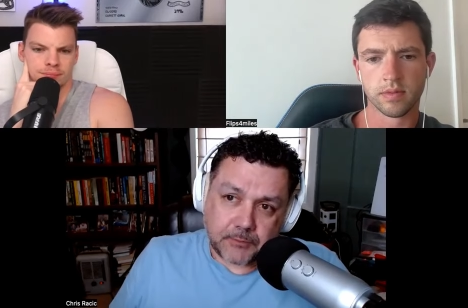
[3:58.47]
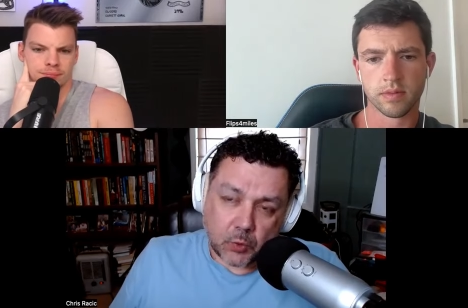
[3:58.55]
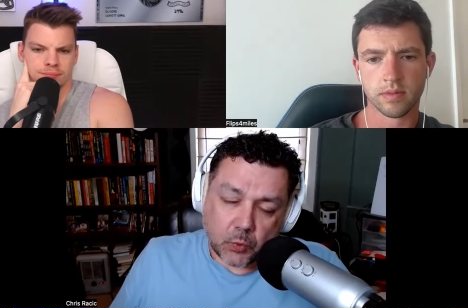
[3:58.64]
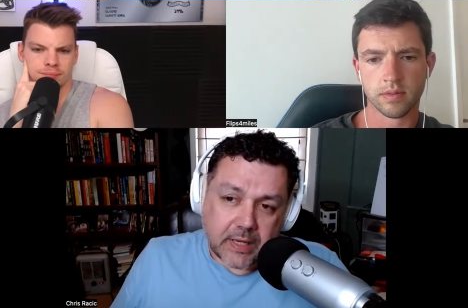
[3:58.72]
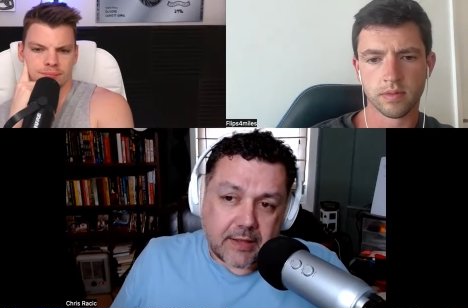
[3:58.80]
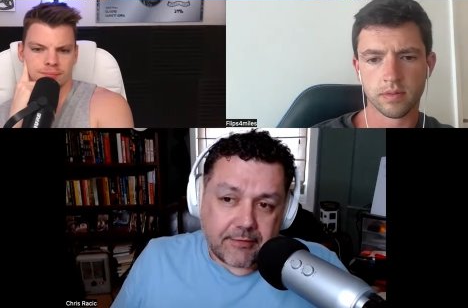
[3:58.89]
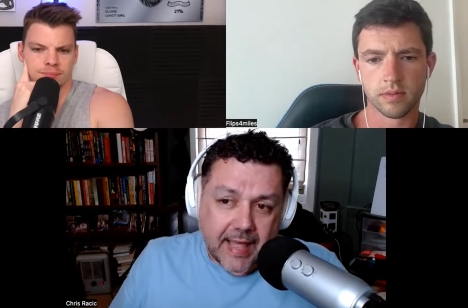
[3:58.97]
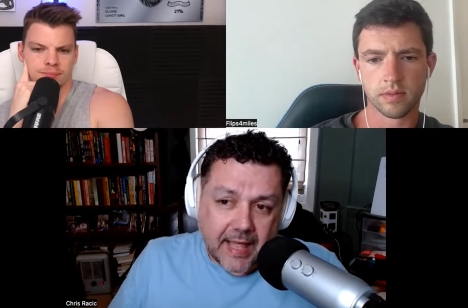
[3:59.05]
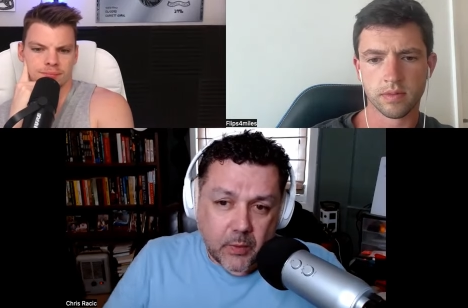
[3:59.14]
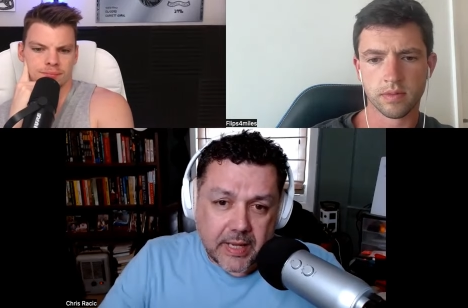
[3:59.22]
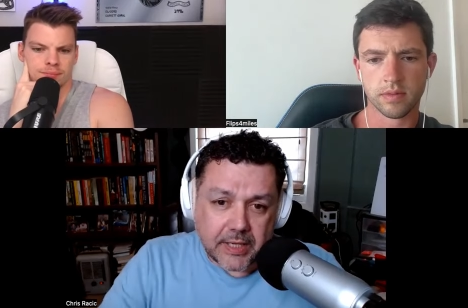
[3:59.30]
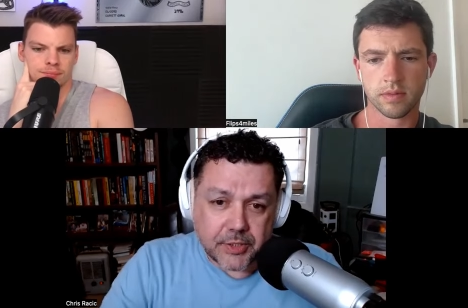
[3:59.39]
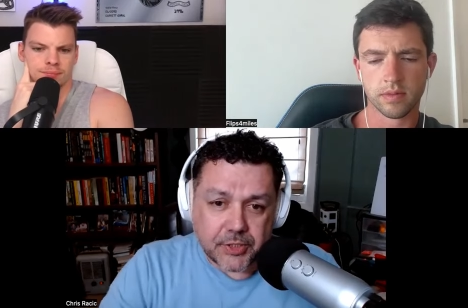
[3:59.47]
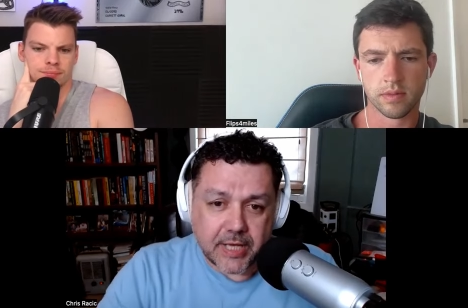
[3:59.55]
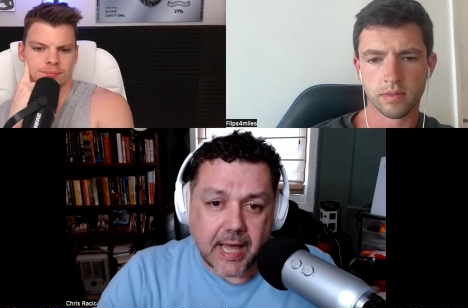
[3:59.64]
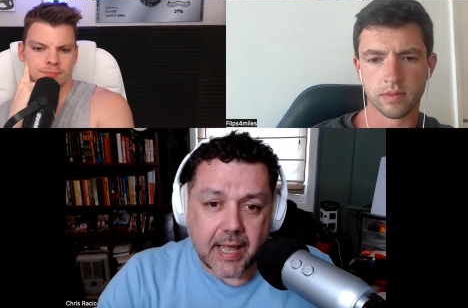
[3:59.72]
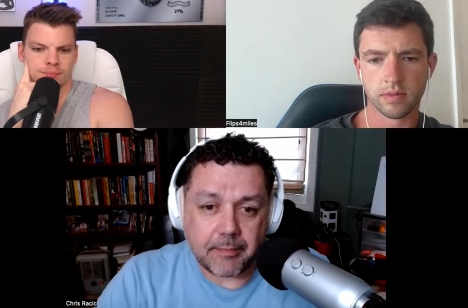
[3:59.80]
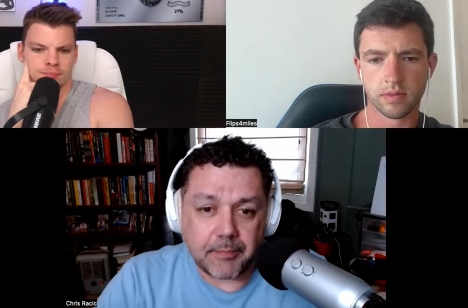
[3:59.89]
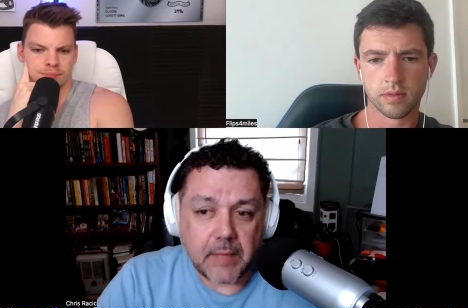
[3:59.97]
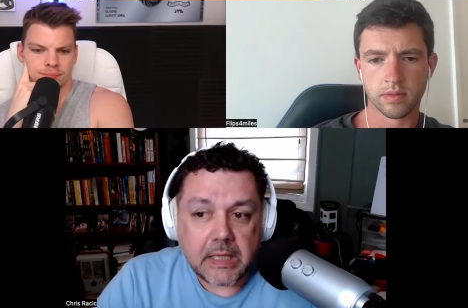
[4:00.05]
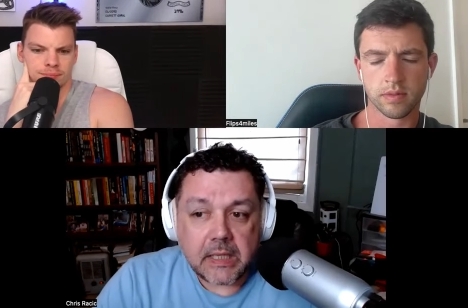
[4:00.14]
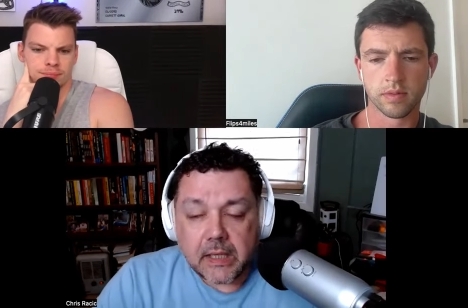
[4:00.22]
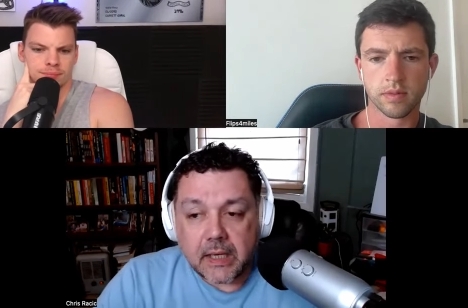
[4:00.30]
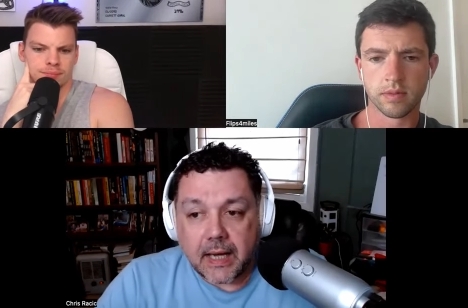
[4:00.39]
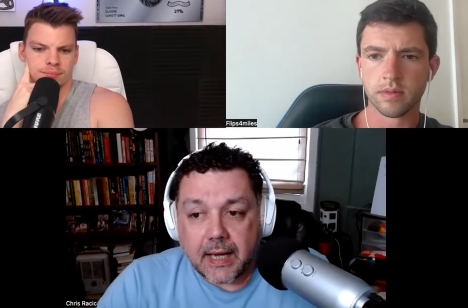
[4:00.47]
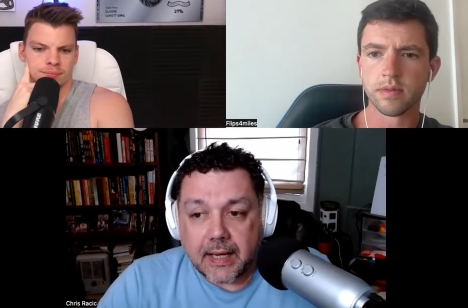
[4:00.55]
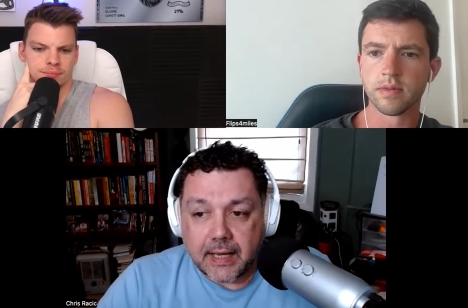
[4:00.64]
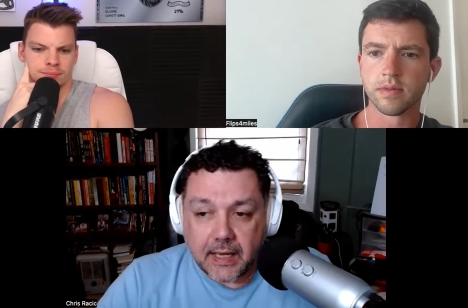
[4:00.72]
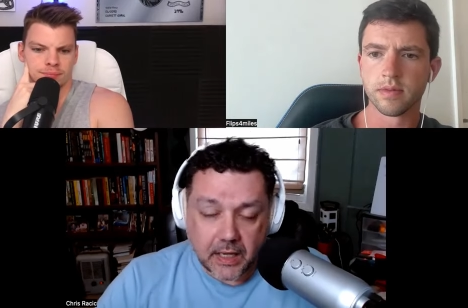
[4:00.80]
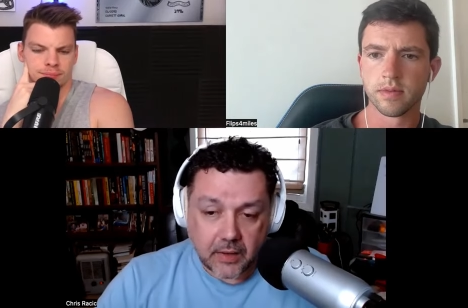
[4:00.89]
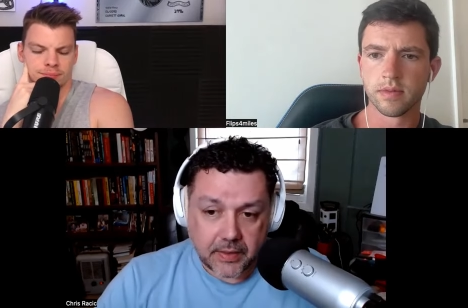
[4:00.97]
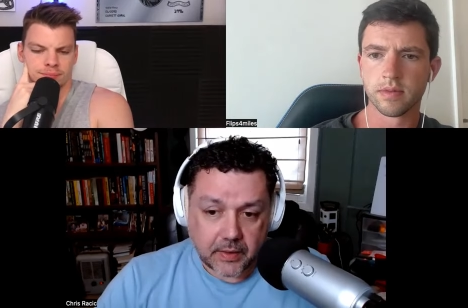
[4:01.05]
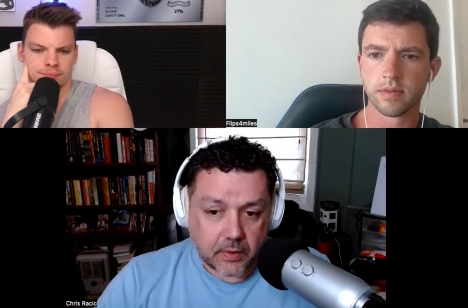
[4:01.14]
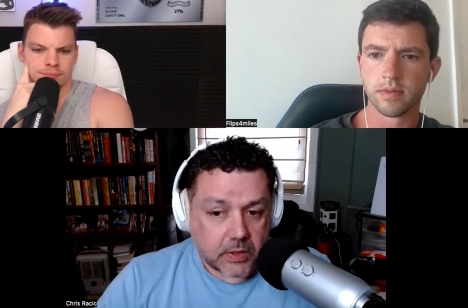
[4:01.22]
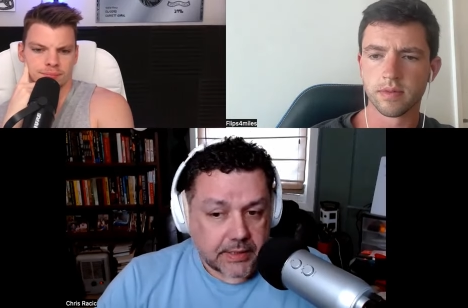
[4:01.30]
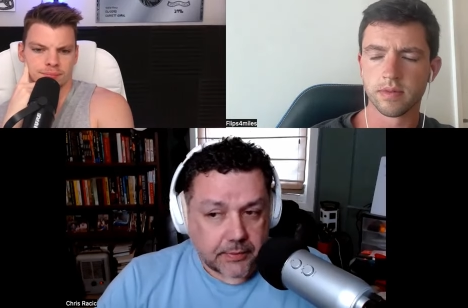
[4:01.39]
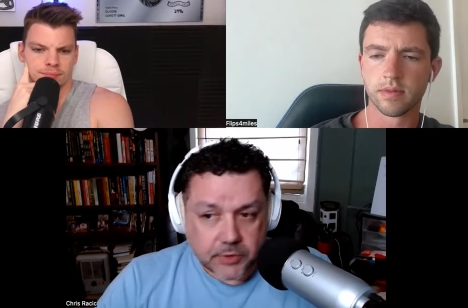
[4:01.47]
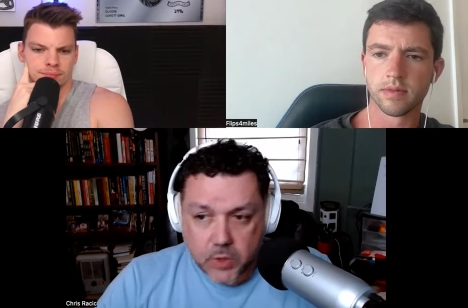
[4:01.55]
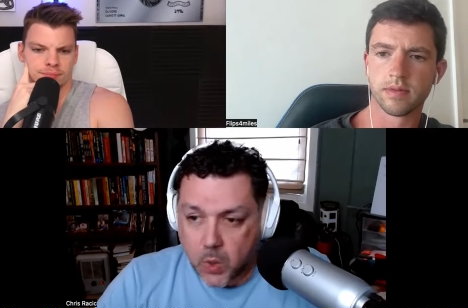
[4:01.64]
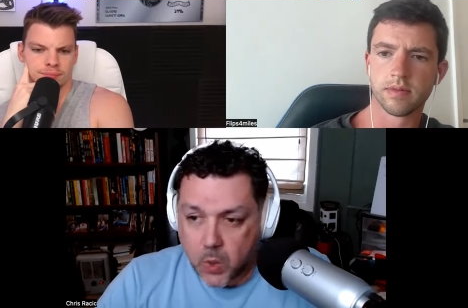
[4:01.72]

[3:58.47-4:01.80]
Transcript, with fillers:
Speaker 1: reevaluated your time. Uh, you know, and there were there was a